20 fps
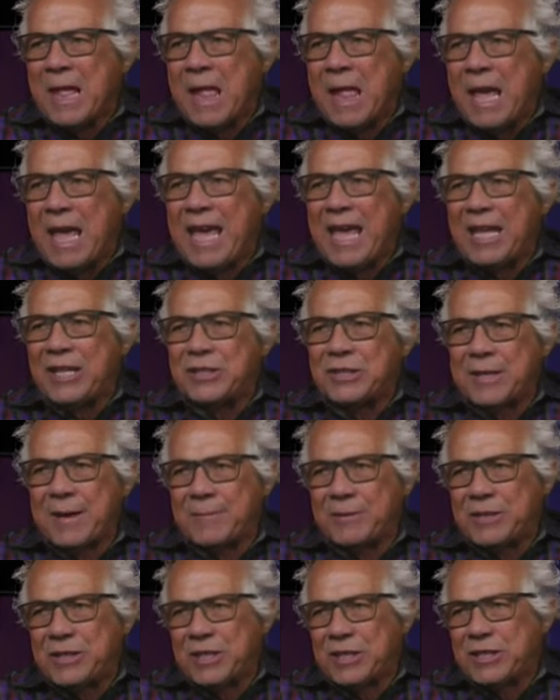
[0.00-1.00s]
and
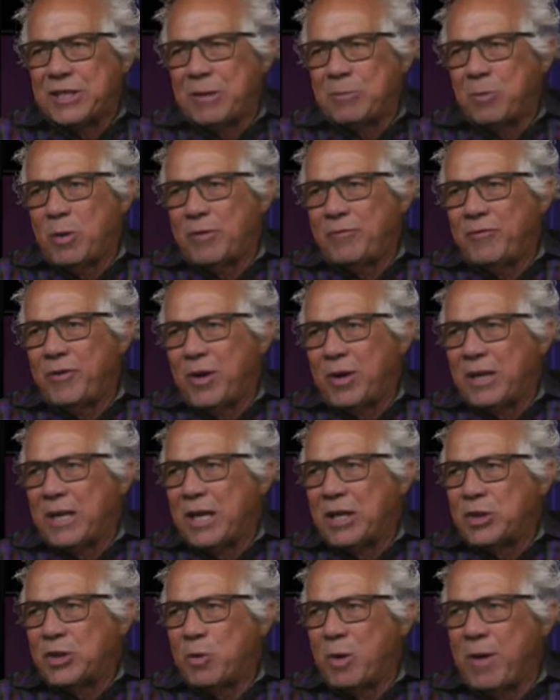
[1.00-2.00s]
7 ticks at
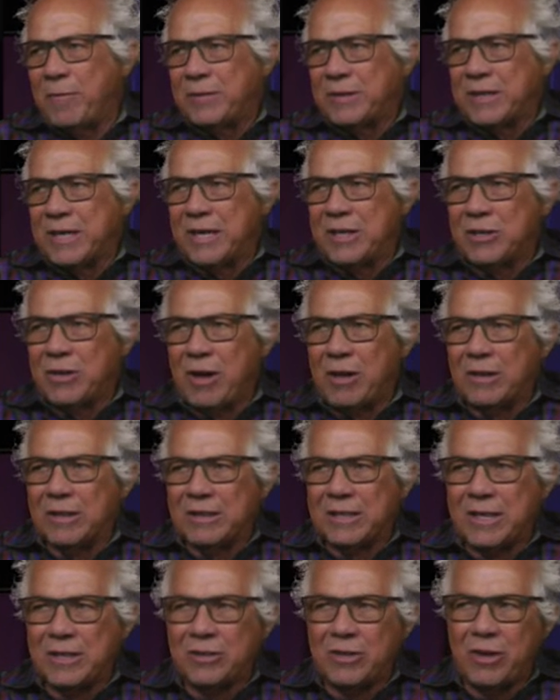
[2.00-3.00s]
148.12. And King Dollar.
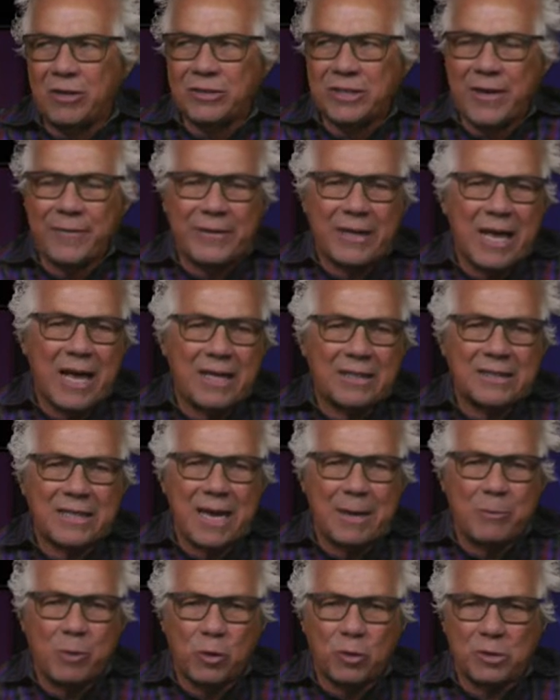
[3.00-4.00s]
King Dollar's having a hard
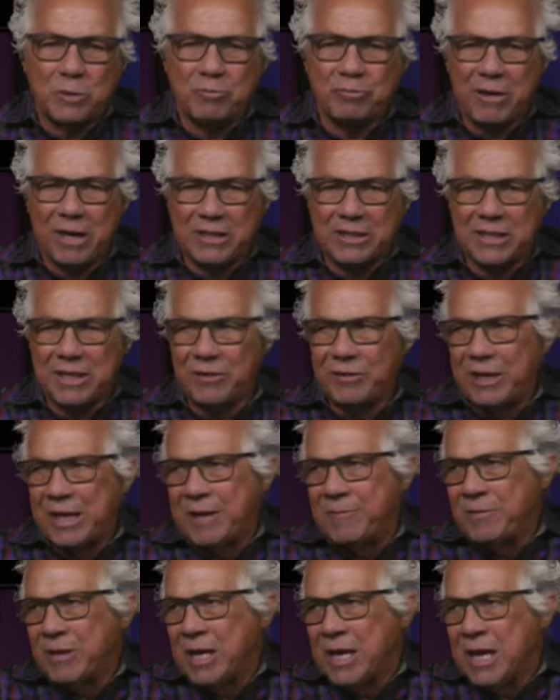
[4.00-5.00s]
time holding price out
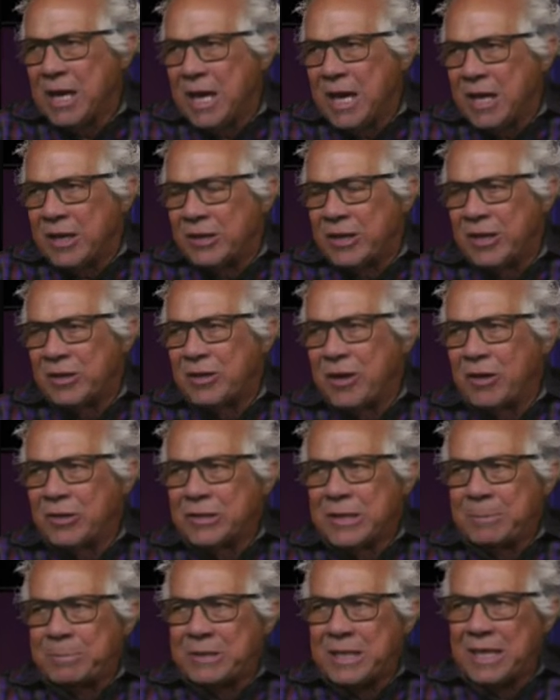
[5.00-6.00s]
here. King Dollar's
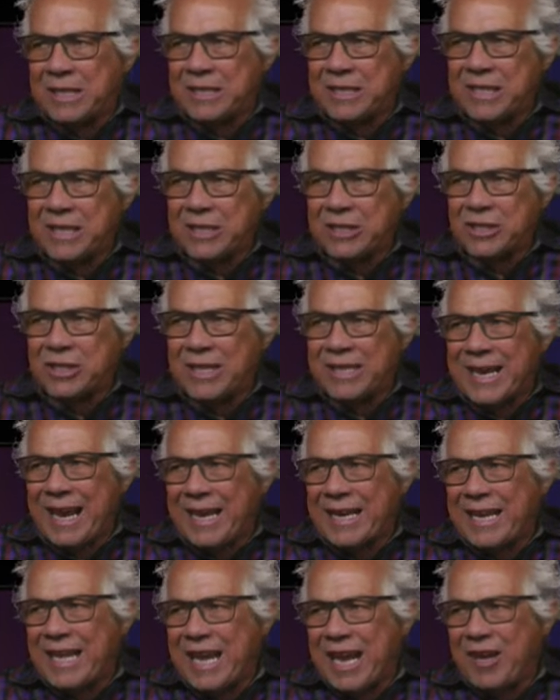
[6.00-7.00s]
up 10 ticks,
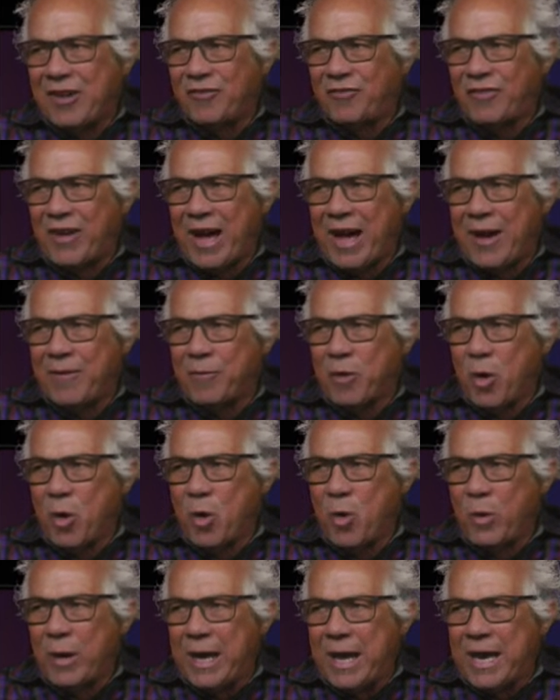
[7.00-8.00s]

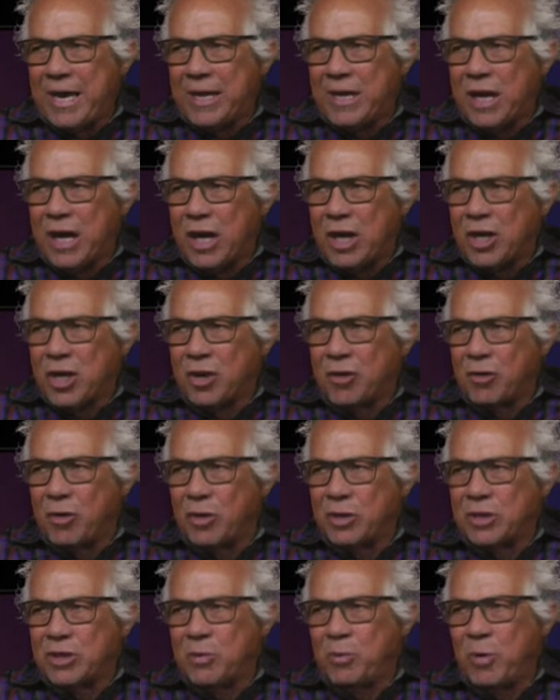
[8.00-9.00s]
98.508. Euro
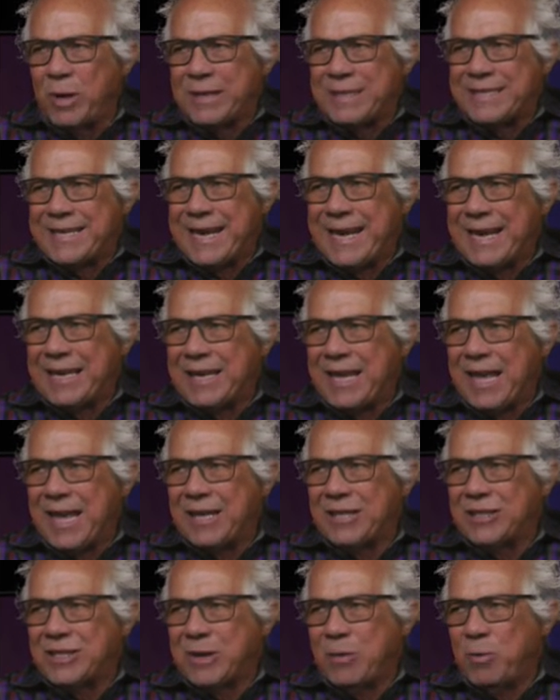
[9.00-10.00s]
is at 110, the
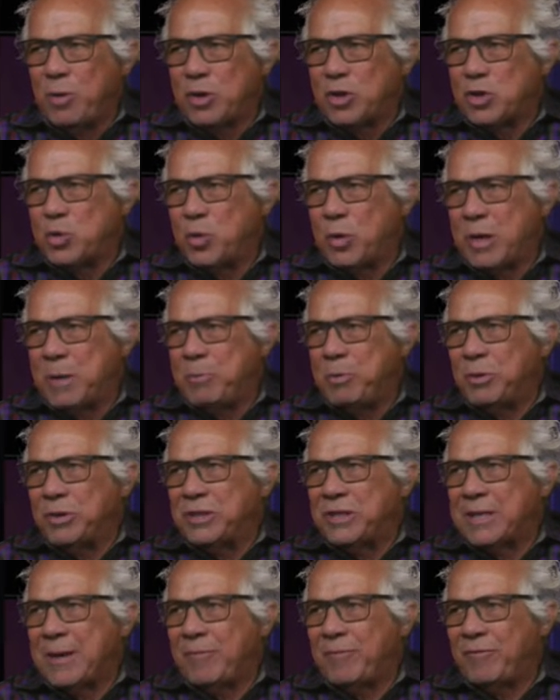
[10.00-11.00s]
yen is at
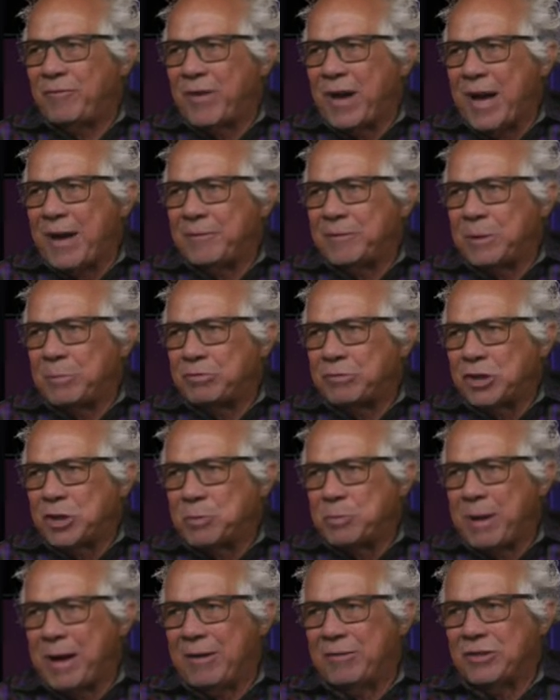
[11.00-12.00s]
120.75, and the British
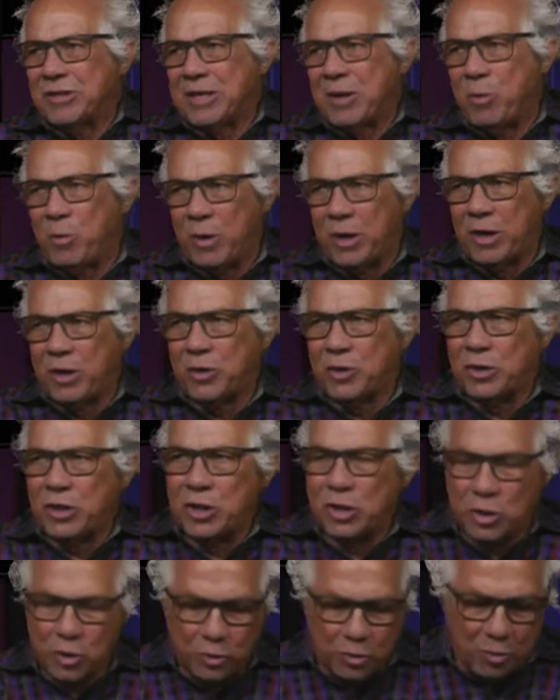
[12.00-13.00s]
pound is at
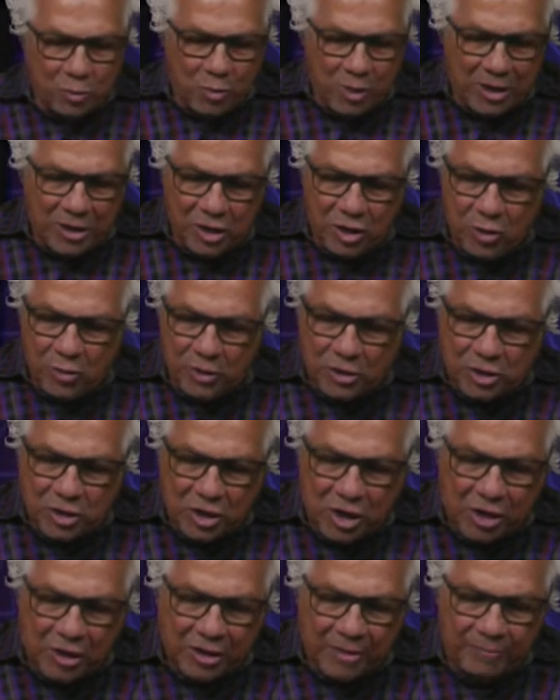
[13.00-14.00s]
132 to 1 US
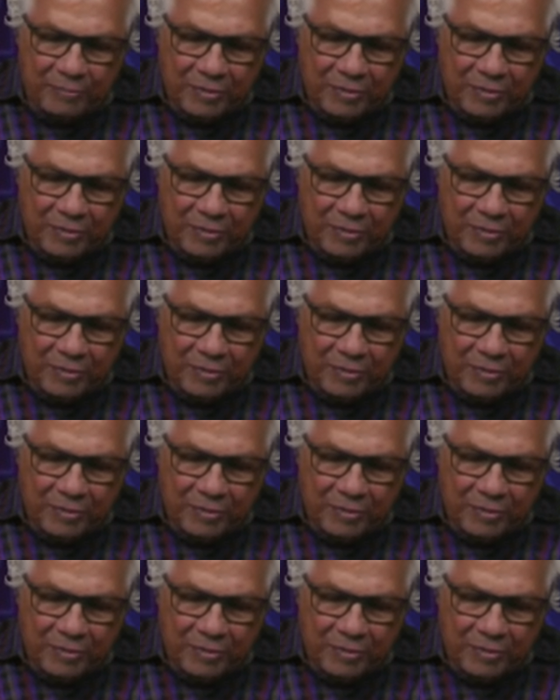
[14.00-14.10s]
dollar.